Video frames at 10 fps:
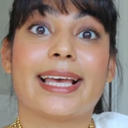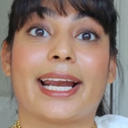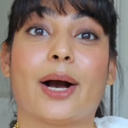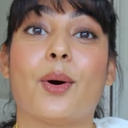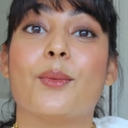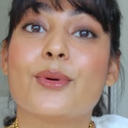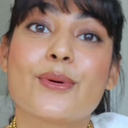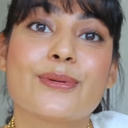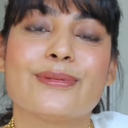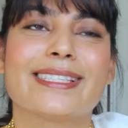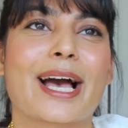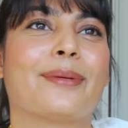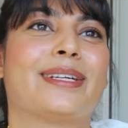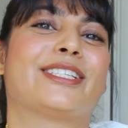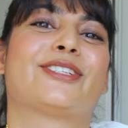at our wounds,
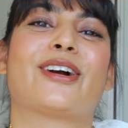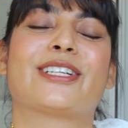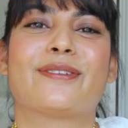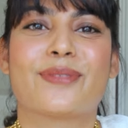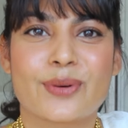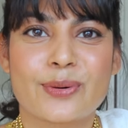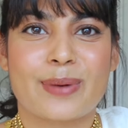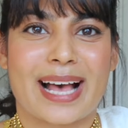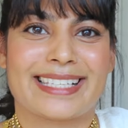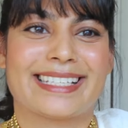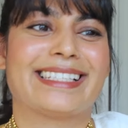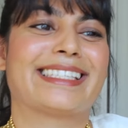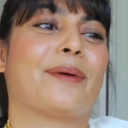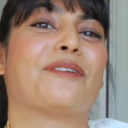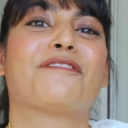our destructive thought
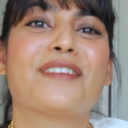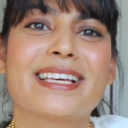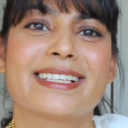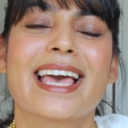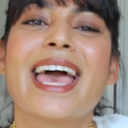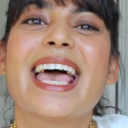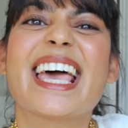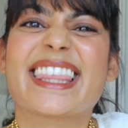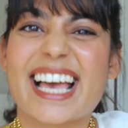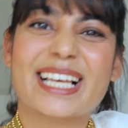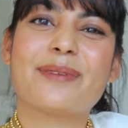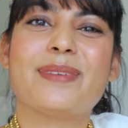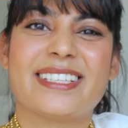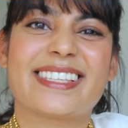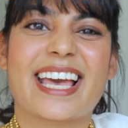patterns, our fears, that can
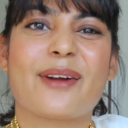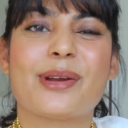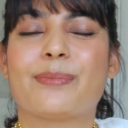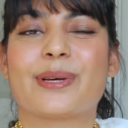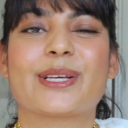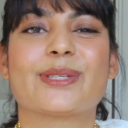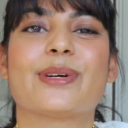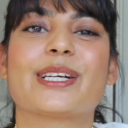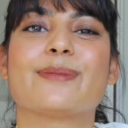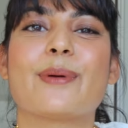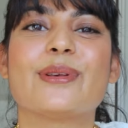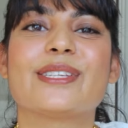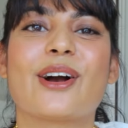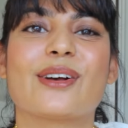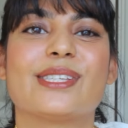be scary because we're
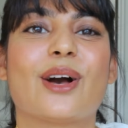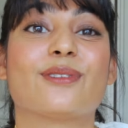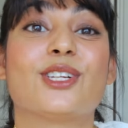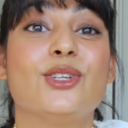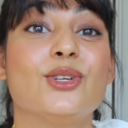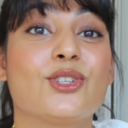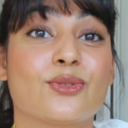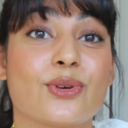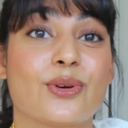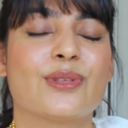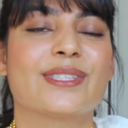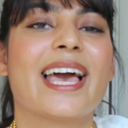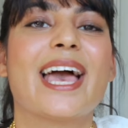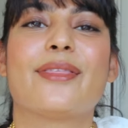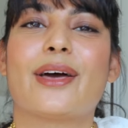exposing ourselves to new truths
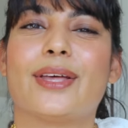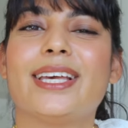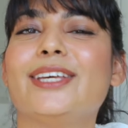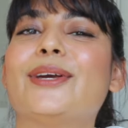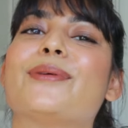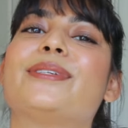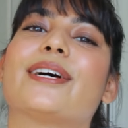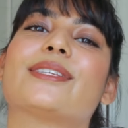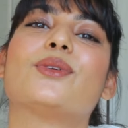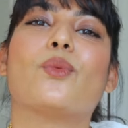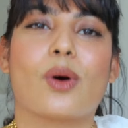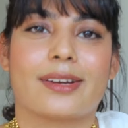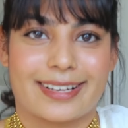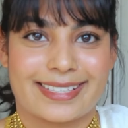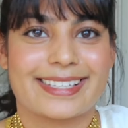that the ego doesn't
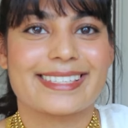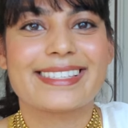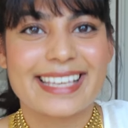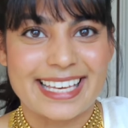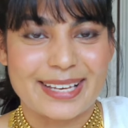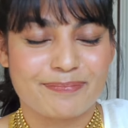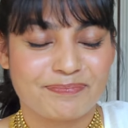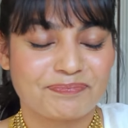want us to see.